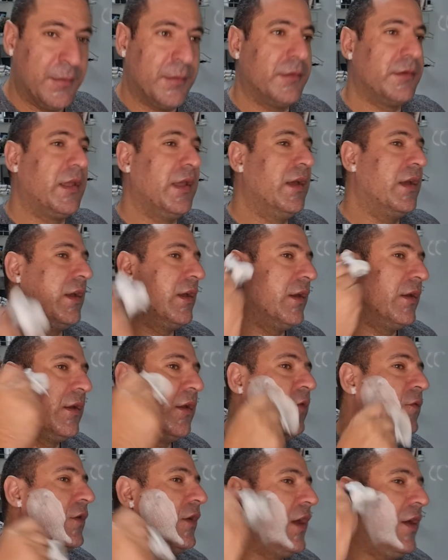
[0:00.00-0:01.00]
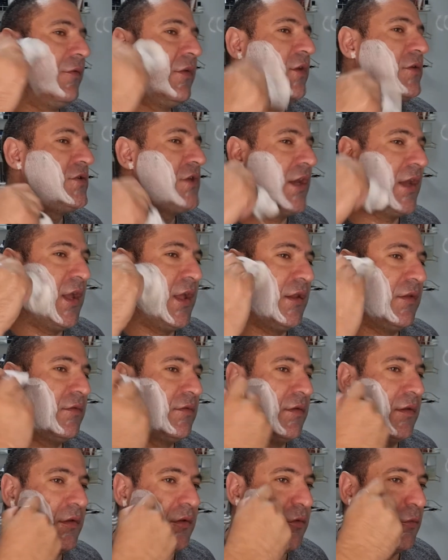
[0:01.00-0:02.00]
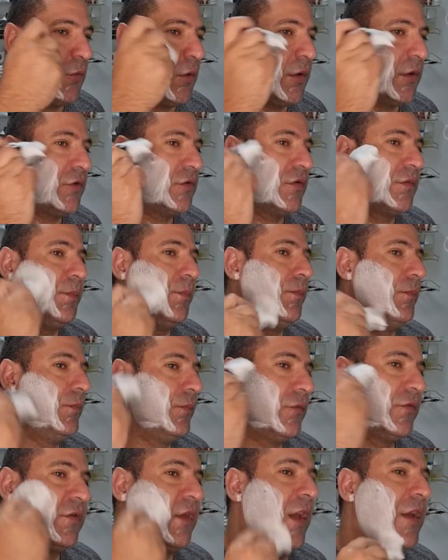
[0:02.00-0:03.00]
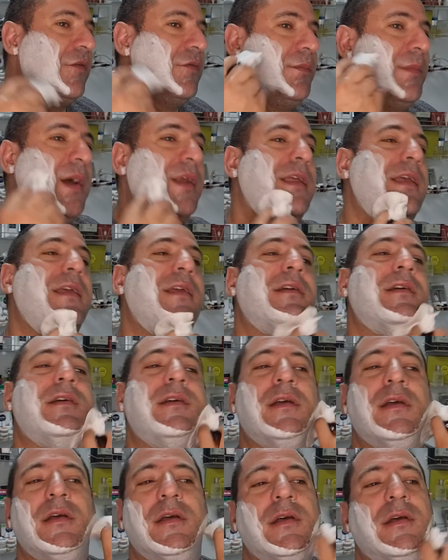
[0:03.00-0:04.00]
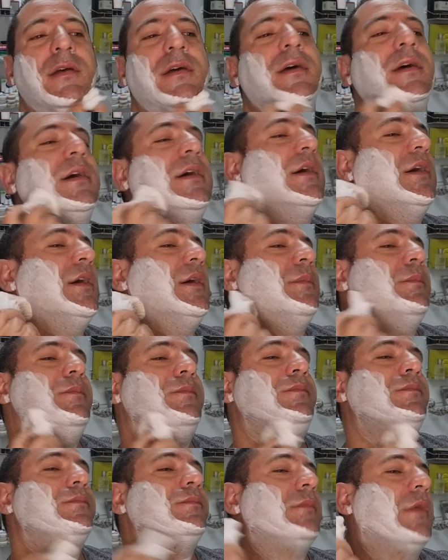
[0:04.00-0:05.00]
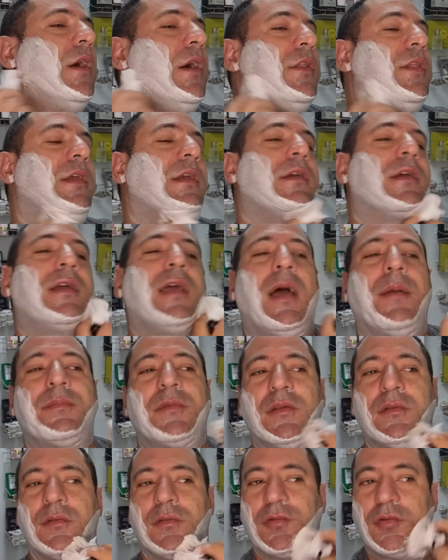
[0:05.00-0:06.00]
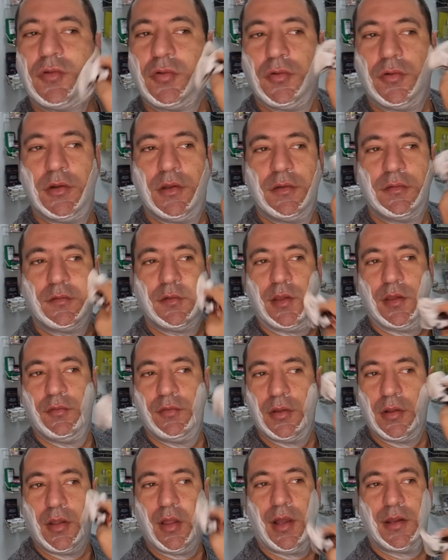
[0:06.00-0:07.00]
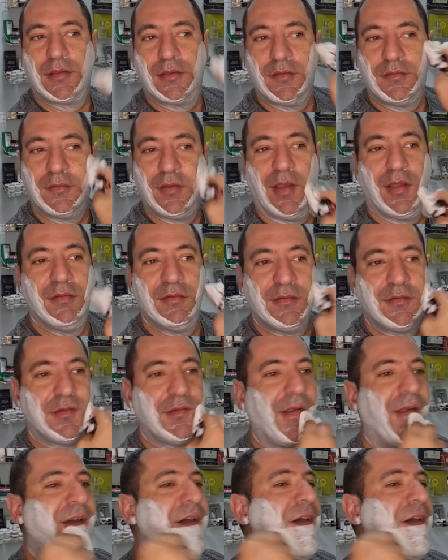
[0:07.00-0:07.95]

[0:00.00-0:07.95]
Yeah, if you have the chance and you want to just save money, um, I think Captain's Choice, if you like the scents,